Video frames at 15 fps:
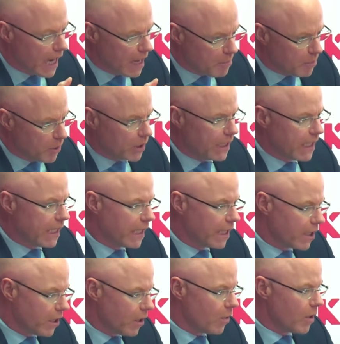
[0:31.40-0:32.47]

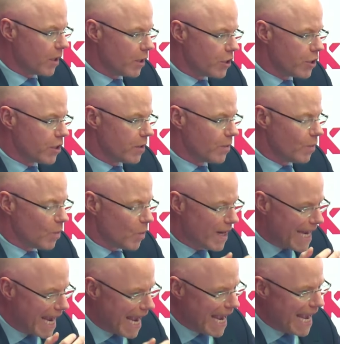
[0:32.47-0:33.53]
bullying, coercion.
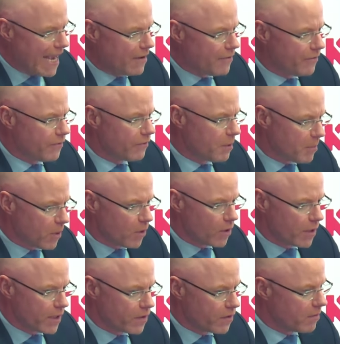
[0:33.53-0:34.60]
We have
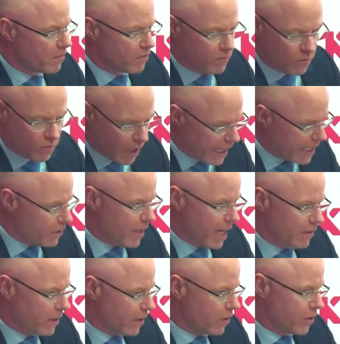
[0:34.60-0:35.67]
reports from right
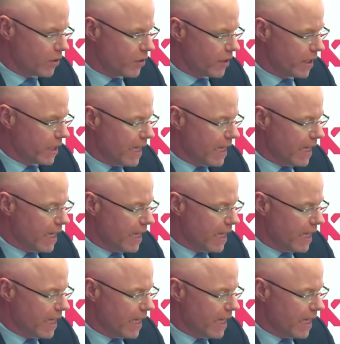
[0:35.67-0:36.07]
around the country.